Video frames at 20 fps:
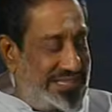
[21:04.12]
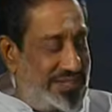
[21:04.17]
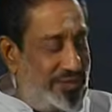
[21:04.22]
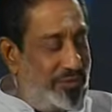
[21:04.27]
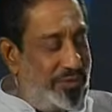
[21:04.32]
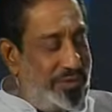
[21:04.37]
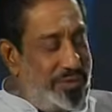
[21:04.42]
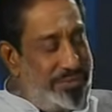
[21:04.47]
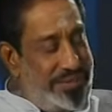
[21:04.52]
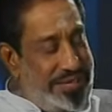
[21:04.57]

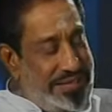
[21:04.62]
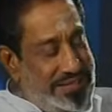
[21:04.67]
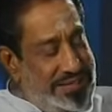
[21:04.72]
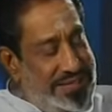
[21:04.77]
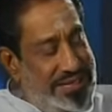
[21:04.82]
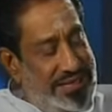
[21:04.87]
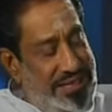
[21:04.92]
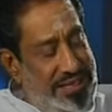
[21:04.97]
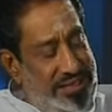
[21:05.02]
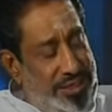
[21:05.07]
Everybody.
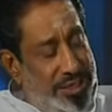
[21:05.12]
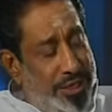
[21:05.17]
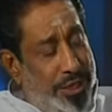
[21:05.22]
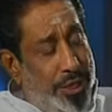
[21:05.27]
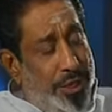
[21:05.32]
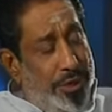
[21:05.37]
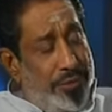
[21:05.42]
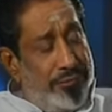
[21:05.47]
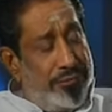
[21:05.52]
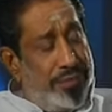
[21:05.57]
There are,
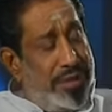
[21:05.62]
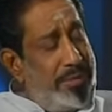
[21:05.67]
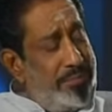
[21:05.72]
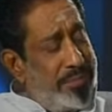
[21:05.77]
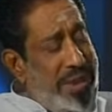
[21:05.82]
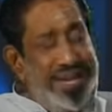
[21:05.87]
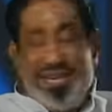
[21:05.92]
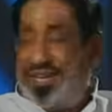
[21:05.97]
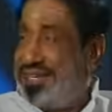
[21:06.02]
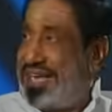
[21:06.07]
when
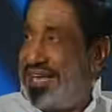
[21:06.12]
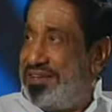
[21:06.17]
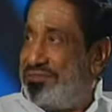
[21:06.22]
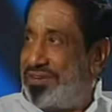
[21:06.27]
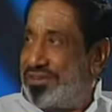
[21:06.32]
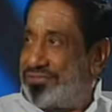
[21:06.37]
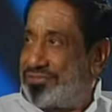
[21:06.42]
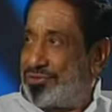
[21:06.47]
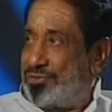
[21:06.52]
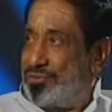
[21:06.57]
my time
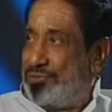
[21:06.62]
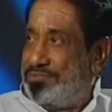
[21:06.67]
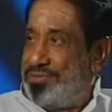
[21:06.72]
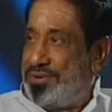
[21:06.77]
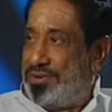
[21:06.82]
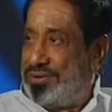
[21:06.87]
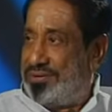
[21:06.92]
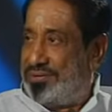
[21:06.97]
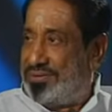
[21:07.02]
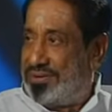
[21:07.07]
was so
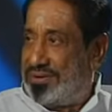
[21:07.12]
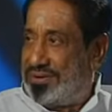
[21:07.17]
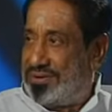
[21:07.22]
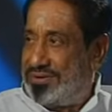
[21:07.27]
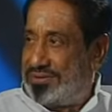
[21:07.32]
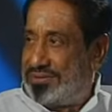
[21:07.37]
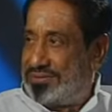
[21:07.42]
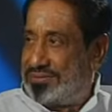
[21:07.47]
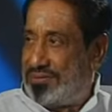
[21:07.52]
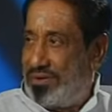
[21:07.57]
beautiful, you know,
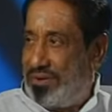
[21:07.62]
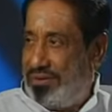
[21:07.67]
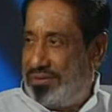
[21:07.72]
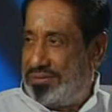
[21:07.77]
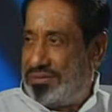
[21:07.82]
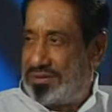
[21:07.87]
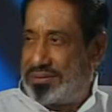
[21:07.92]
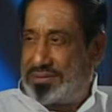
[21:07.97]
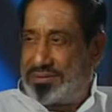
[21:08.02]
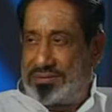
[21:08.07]

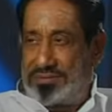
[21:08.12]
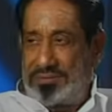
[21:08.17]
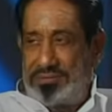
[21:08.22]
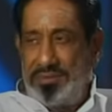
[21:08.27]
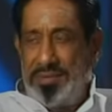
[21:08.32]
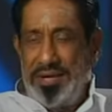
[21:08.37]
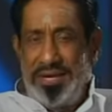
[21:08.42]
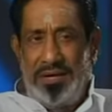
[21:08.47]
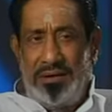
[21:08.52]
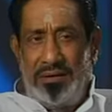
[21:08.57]

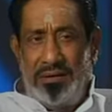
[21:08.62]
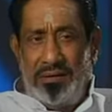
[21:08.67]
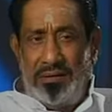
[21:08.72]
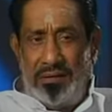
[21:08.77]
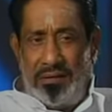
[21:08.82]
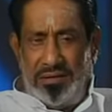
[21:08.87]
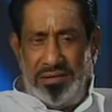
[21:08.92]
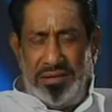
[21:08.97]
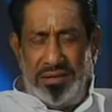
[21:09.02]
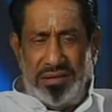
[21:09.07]

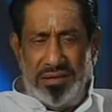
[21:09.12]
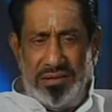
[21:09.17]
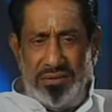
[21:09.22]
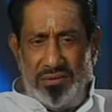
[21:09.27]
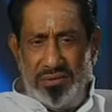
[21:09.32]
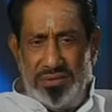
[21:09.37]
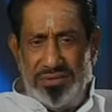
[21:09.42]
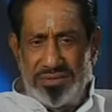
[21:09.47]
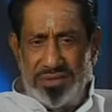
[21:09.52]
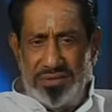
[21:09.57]
all the
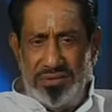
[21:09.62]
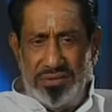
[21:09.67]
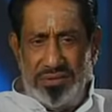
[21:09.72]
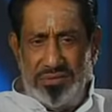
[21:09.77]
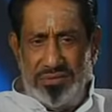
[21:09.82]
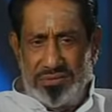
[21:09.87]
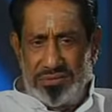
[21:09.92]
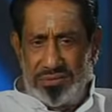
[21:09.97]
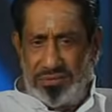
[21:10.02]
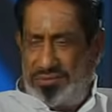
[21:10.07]
heroines and
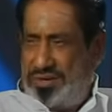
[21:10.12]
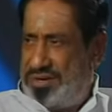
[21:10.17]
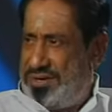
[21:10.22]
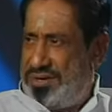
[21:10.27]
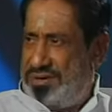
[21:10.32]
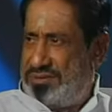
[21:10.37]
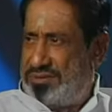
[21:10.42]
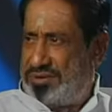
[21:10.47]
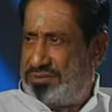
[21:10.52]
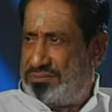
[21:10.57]
heroes are
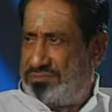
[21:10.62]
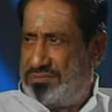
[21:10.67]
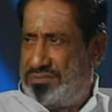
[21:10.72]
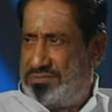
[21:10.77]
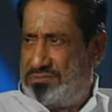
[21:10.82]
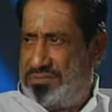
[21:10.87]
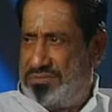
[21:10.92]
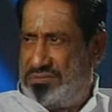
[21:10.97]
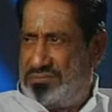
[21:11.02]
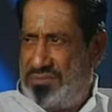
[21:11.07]
really
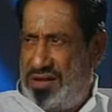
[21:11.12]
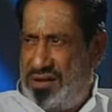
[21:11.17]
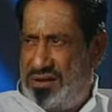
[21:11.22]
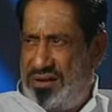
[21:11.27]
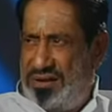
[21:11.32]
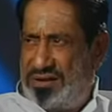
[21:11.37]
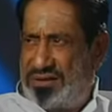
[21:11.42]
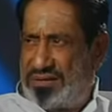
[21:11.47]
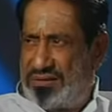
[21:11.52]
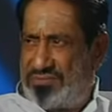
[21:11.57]

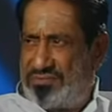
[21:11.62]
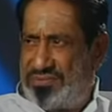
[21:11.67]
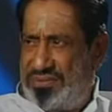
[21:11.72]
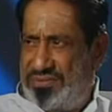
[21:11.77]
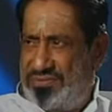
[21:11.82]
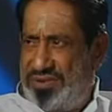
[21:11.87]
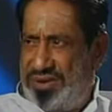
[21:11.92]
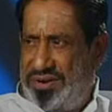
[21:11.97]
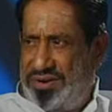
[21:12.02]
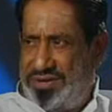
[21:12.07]
very tough
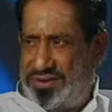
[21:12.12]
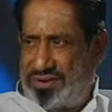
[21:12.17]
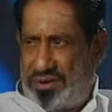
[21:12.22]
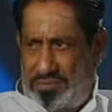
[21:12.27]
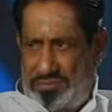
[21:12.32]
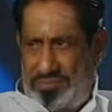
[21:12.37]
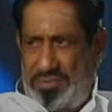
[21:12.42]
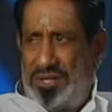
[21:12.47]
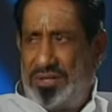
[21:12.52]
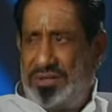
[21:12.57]
and very top.